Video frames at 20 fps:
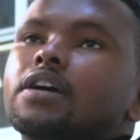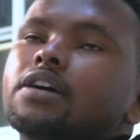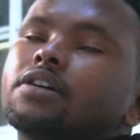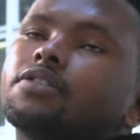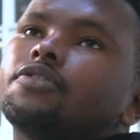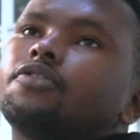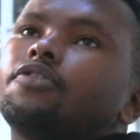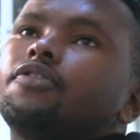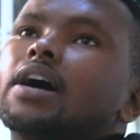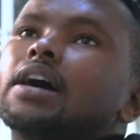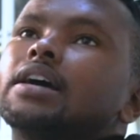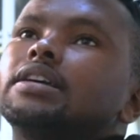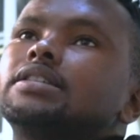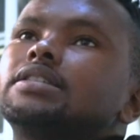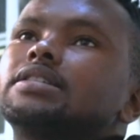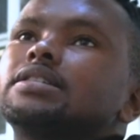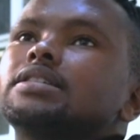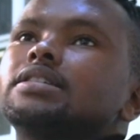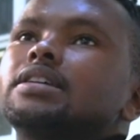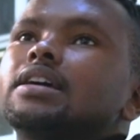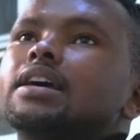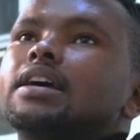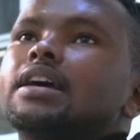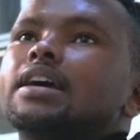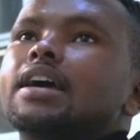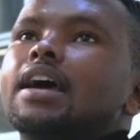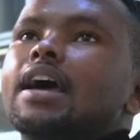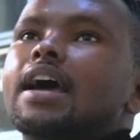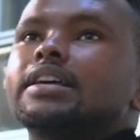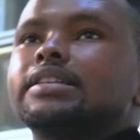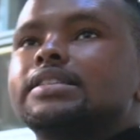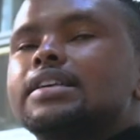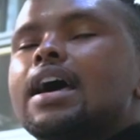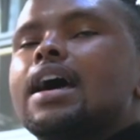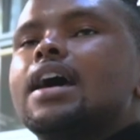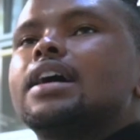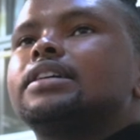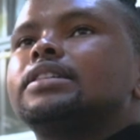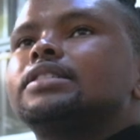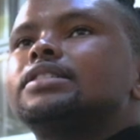their fight has
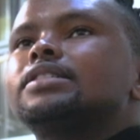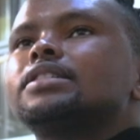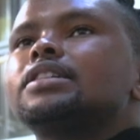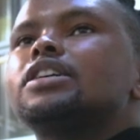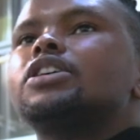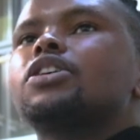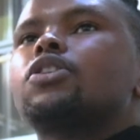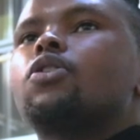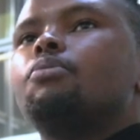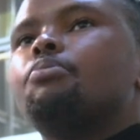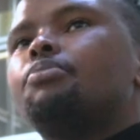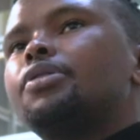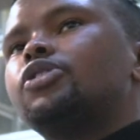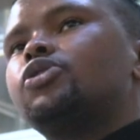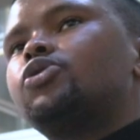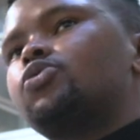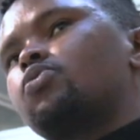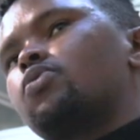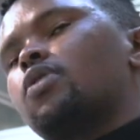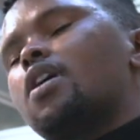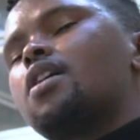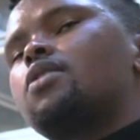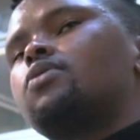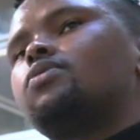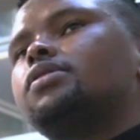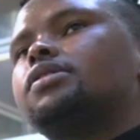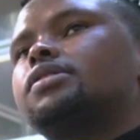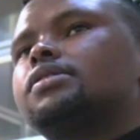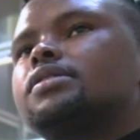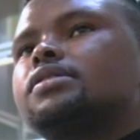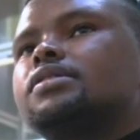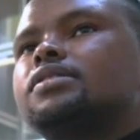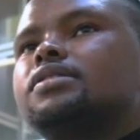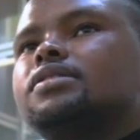had compared to ours. It's